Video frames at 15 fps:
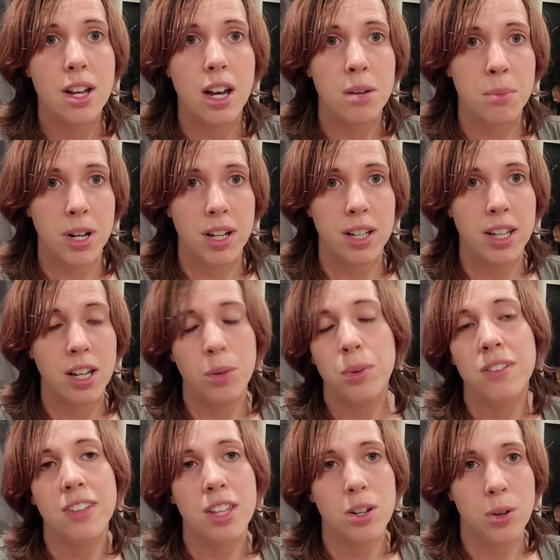A Martingale
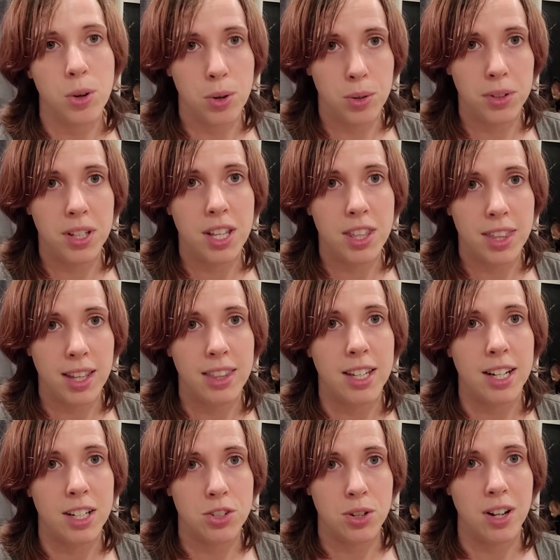was the only thing
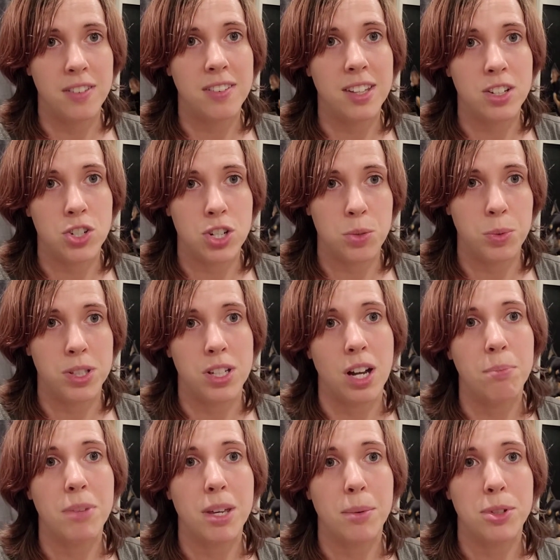that I trust that she would
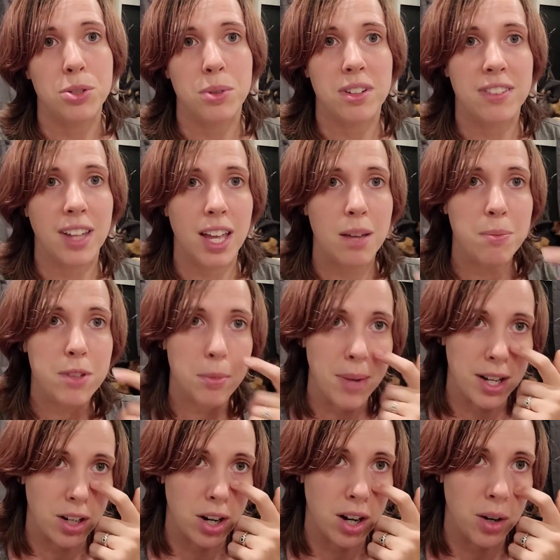not be able to escape, no
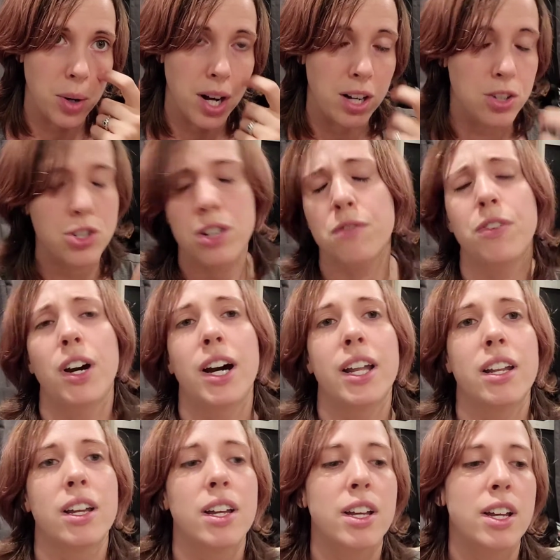matter how hard she fought.